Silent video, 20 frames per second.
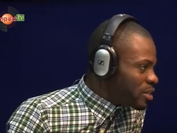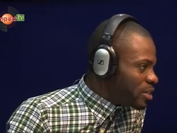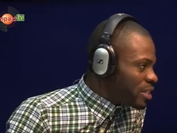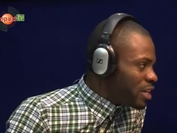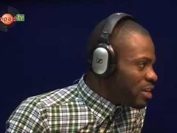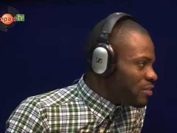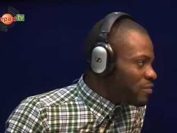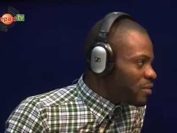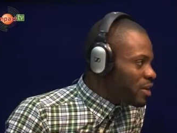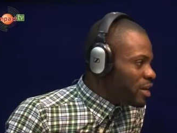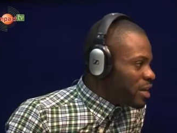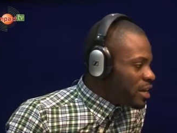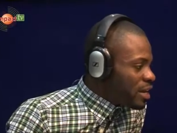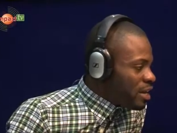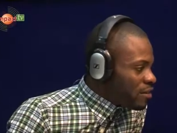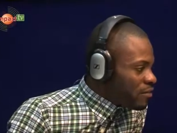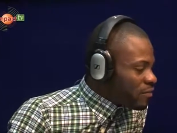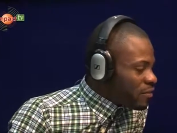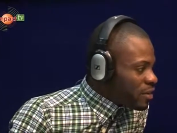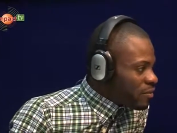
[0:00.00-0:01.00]
We are
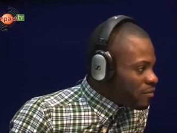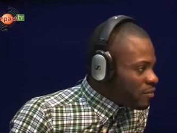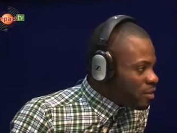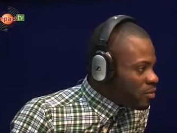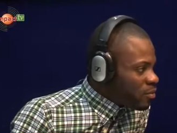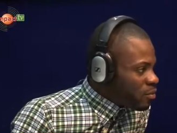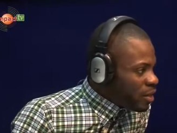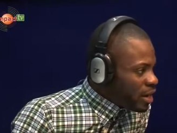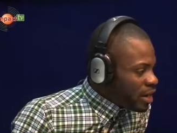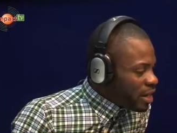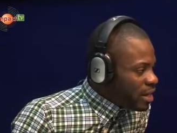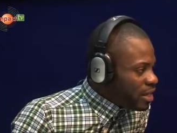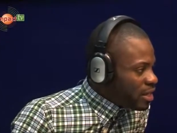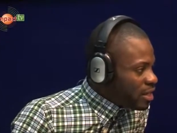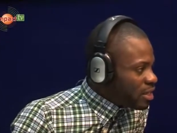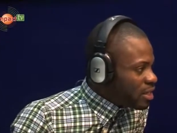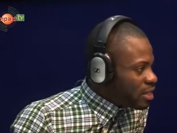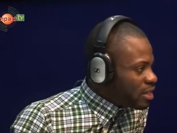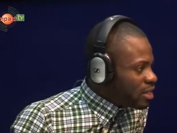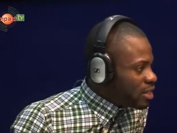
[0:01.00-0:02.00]
hoping. We are hoping
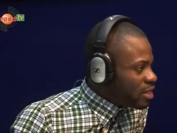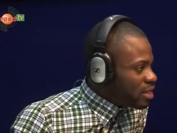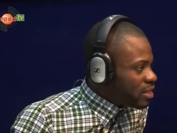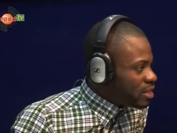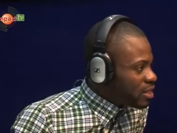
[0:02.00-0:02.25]
things will